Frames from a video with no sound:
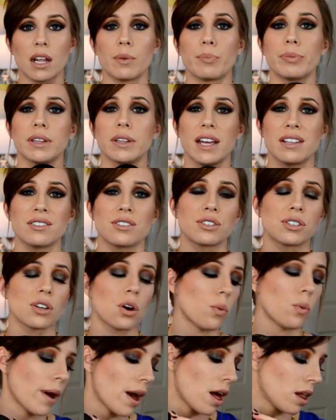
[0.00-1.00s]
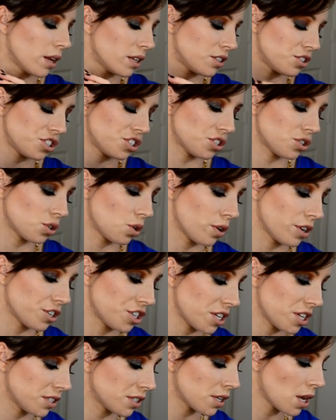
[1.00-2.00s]
It blends so well. It's just
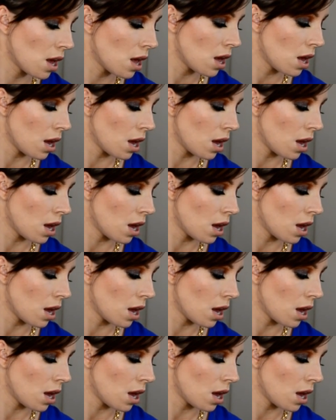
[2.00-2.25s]
gorgeous.